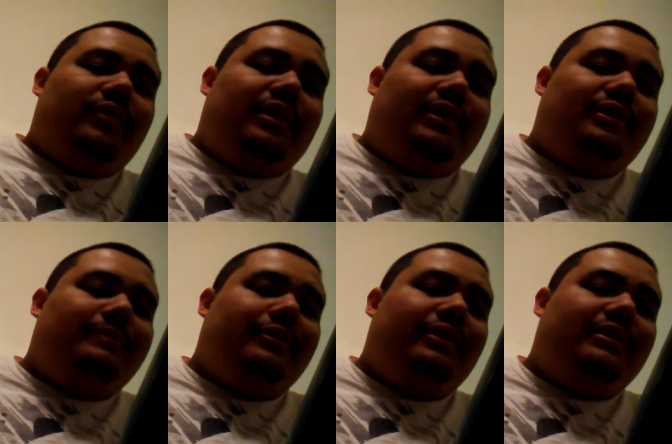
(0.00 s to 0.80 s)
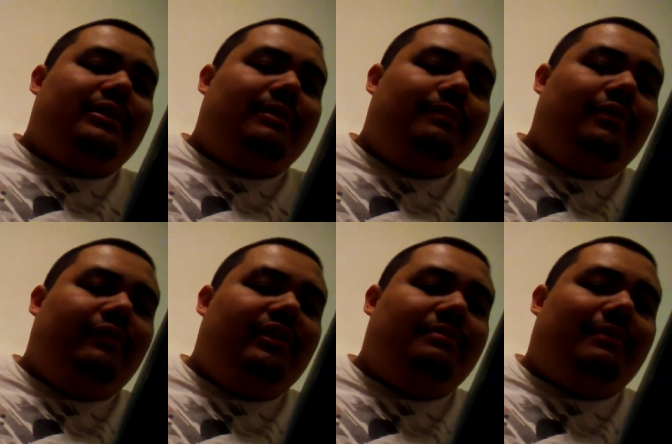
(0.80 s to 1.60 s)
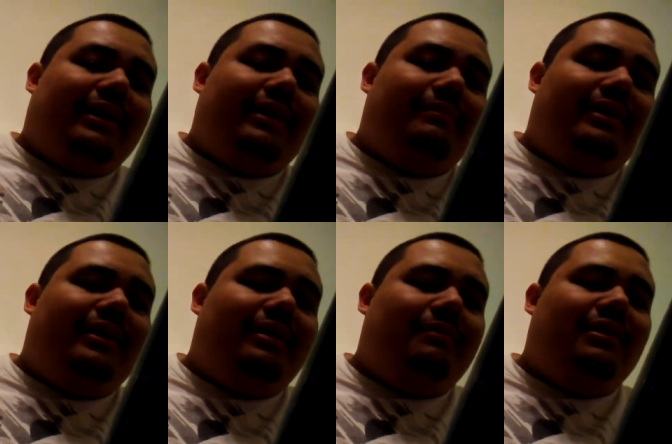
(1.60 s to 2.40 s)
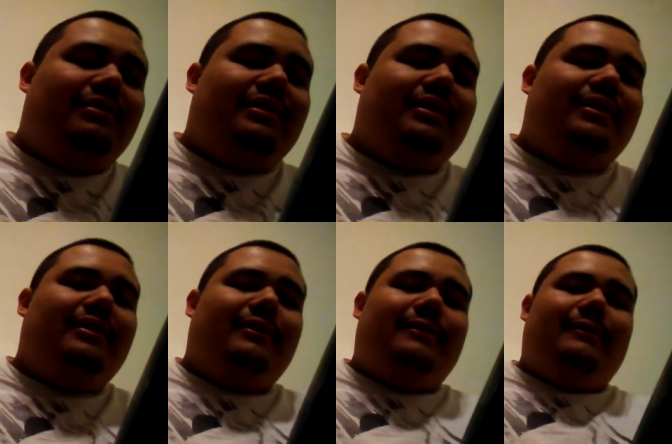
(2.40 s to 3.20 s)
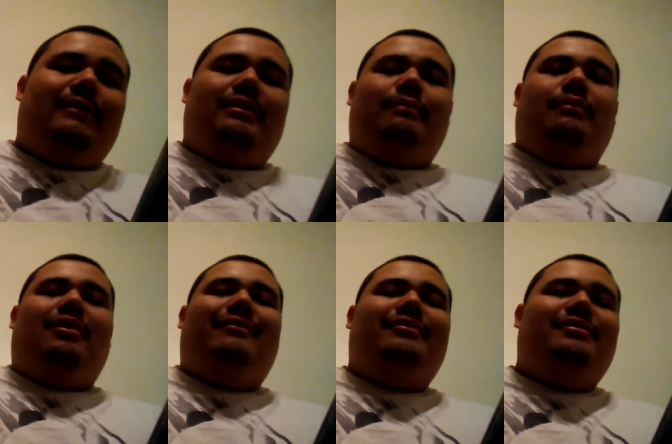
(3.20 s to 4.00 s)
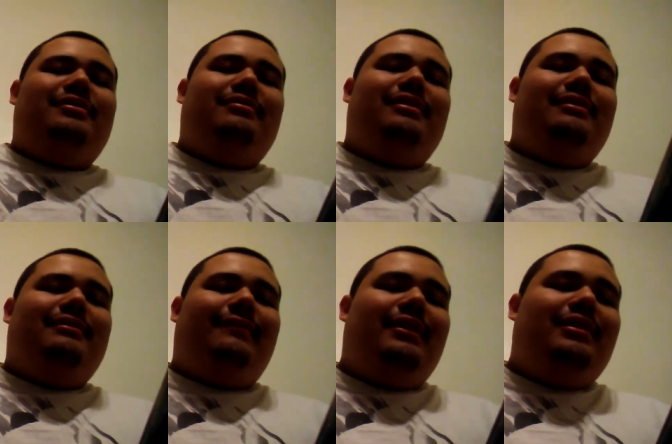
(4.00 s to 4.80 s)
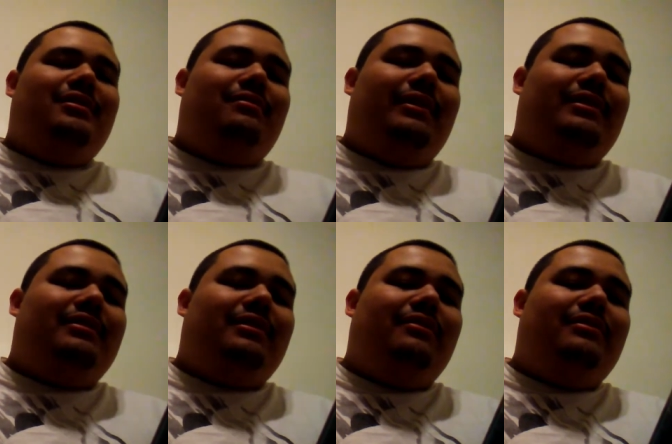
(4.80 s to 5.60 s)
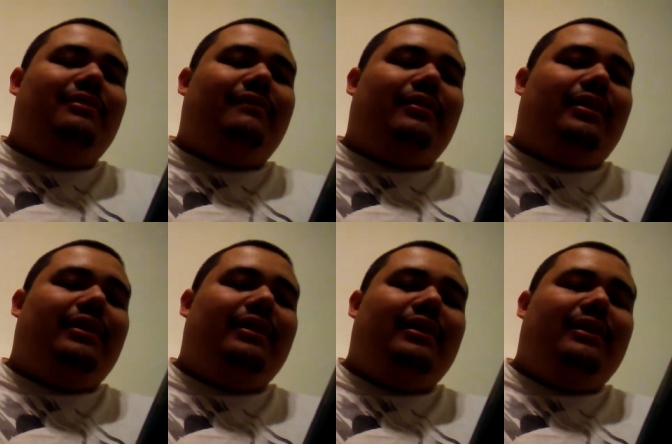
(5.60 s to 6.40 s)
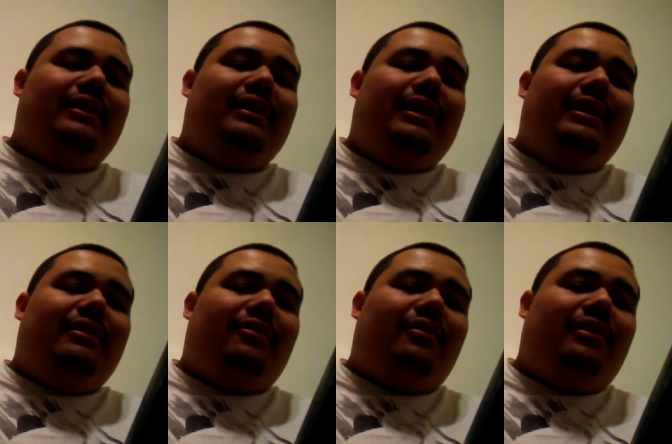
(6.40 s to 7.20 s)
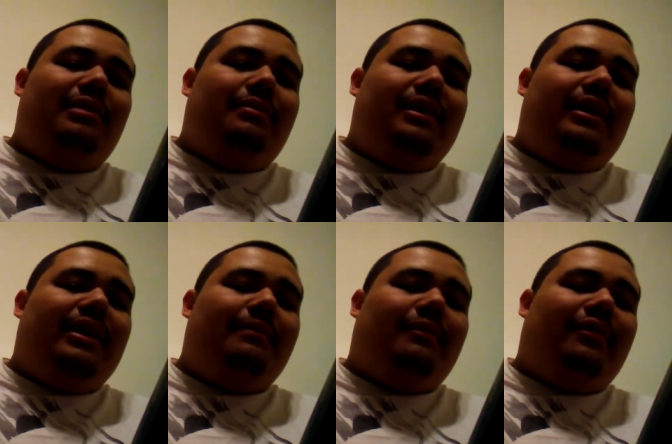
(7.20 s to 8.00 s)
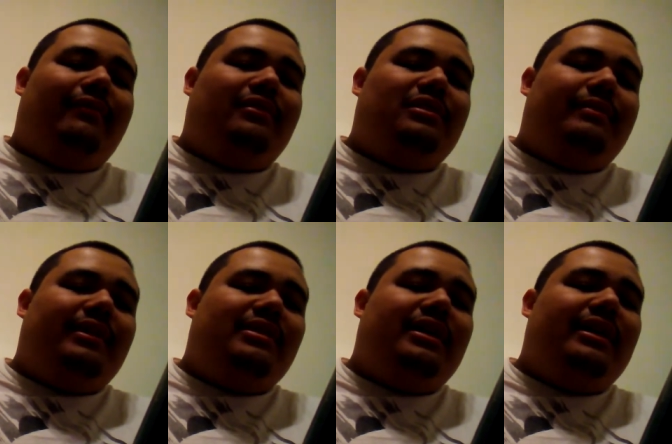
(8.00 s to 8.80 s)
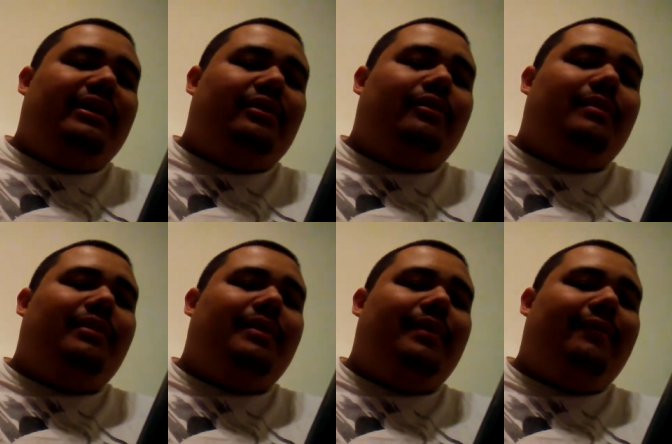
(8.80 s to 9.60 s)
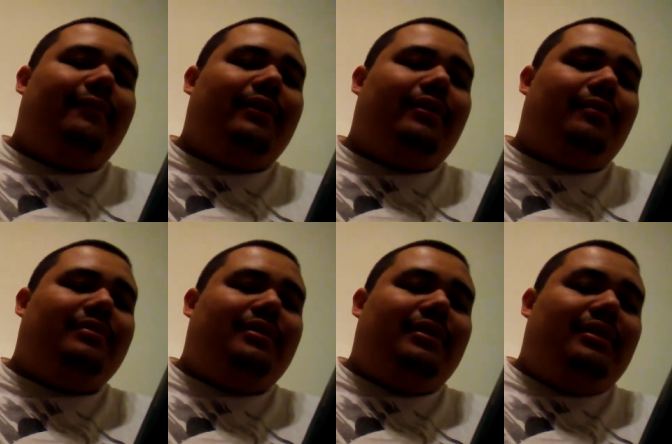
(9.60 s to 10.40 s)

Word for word: and experience the movie's mind bending music. Marvel Studios Phase 3 exclusive look, get an early peek at Marvel's spectacular upcoming films